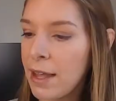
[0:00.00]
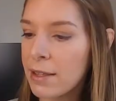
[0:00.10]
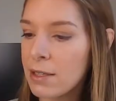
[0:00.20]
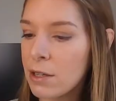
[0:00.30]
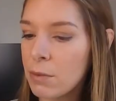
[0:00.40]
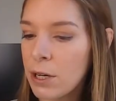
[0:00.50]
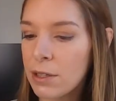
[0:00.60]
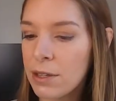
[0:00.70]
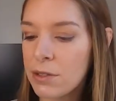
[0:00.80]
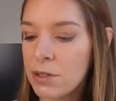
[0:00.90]
that
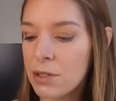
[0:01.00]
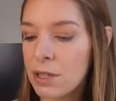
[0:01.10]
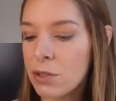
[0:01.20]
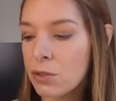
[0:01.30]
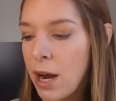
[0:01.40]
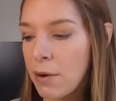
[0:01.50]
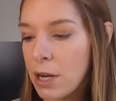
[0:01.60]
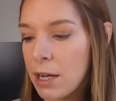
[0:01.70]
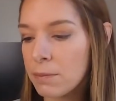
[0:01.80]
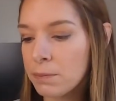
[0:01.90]
stillbirth, is is
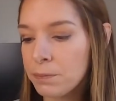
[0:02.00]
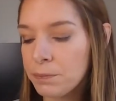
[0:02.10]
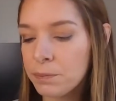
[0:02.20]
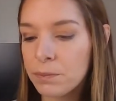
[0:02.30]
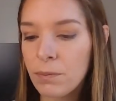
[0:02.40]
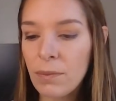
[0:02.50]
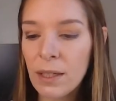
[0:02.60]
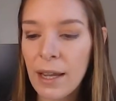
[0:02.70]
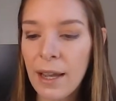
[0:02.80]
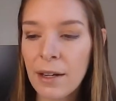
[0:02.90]
drowning,
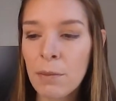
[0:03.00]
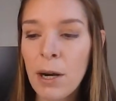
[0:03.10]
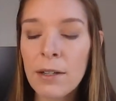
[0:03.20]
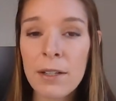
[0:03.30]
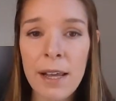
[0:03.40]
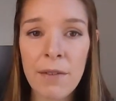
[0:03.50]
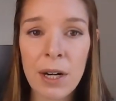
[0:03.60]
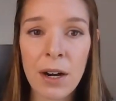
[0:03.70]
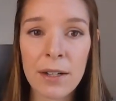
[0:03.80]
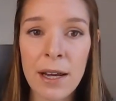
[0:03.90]
and her partner's having
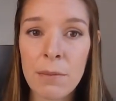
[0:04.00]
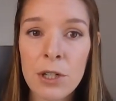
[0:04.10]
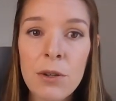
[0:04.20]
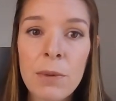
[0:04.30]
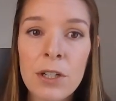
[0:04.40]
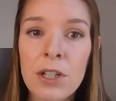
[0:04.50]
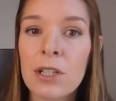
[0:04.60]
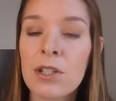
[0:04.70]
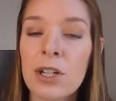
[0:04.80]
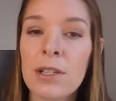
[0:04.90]
a hard time too. But
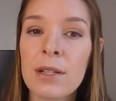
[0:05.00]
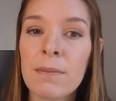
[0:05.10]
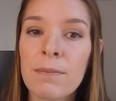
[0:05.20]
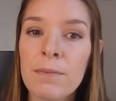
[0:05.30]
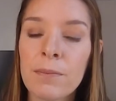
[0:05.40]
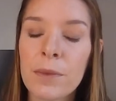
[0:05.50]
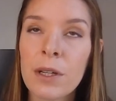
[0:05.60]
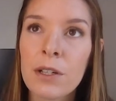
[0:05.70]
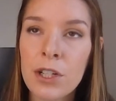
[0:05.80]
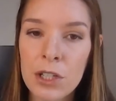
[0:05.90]
she's just
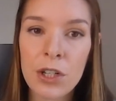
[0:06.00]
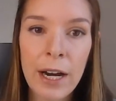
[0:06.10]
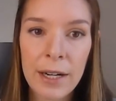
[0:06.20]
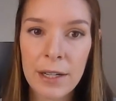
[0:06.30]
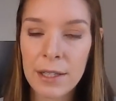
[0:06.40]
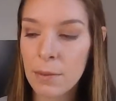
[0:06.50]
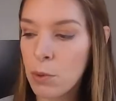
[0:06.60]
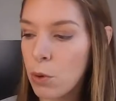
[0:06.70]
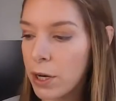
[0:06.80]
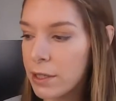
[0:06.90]
she's trying to
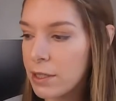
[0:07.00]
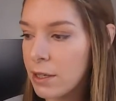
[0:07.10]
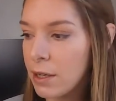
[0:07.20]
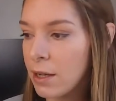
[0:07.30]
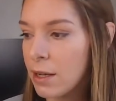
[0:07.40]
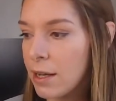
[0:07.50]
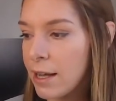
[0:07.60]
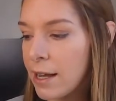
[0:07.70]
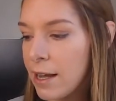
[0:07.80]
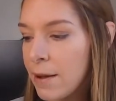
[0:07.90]
support
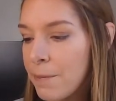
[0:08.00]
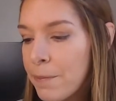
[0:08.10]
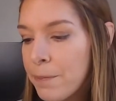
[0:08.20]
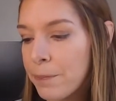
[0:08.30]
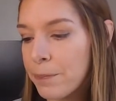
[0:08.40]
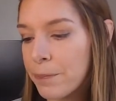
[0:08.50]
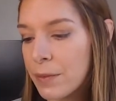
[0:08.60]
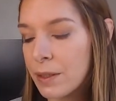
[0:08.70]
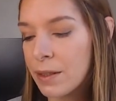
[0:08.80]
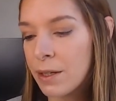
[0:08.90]
um,
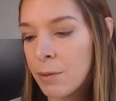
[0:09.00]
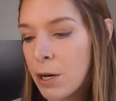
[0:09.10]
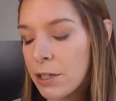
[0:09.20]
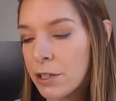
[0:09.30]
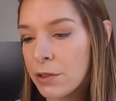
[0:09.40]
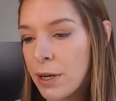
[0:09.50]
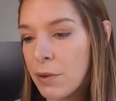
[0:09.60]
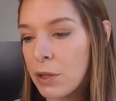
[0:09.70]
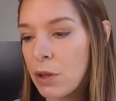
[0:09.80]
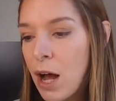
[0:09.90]
her partner
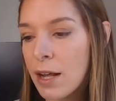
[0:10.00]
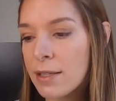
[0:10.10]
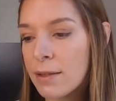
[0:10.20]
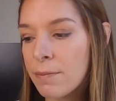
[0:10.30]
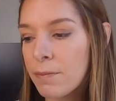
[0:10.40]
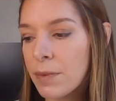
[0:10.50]
throughout the loss.